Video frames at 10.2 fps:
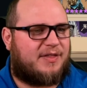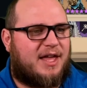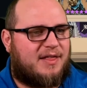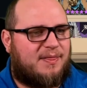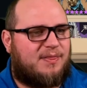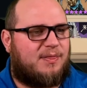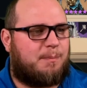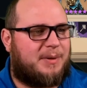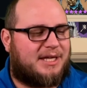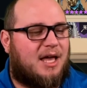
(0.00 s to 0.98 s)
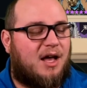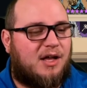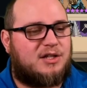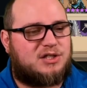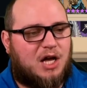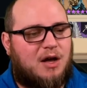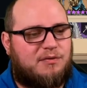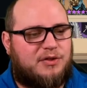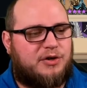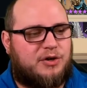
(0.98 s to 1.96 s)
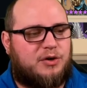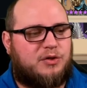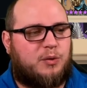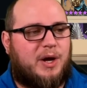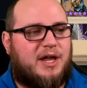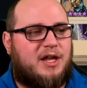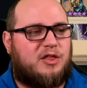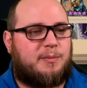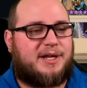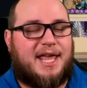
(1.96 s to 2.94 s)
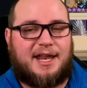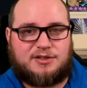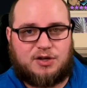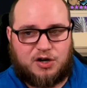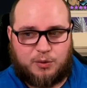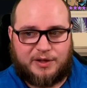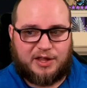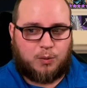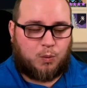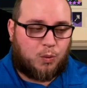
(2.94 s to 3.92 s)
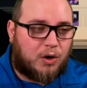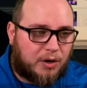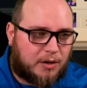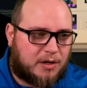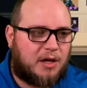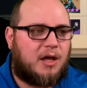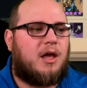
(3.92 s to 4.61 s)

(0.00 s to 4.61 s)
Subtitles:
that because of the way their mechanics are, the way they work,